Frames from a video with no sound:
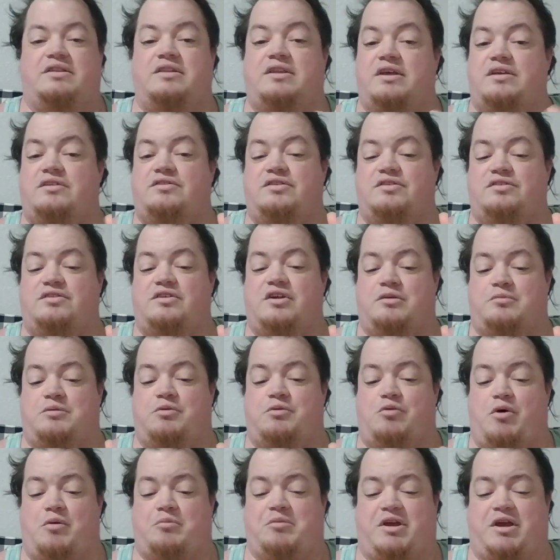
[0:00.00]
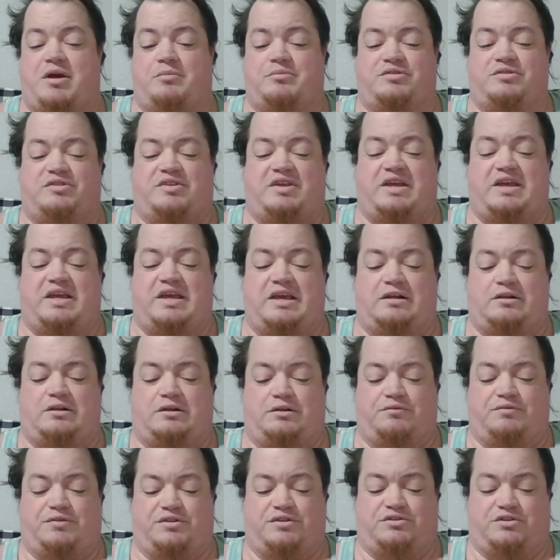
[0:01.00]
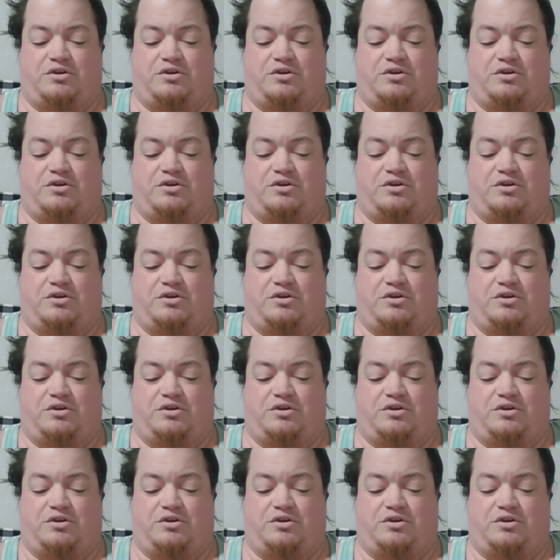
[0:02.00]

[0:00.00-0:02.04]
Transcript: This is going to be what becomes the heel of the